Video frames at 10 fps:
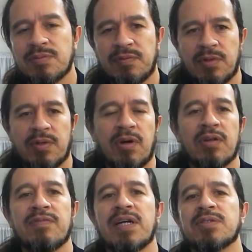for all
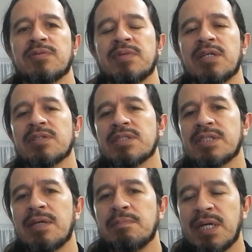of us to be on the
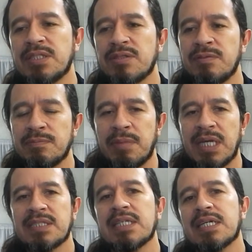same page on
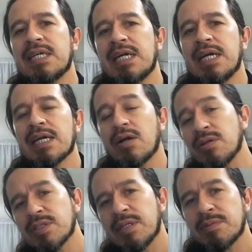basic
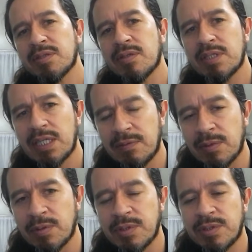concepts on
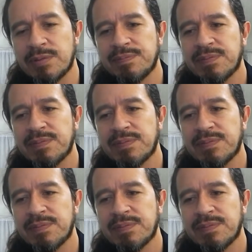evolution.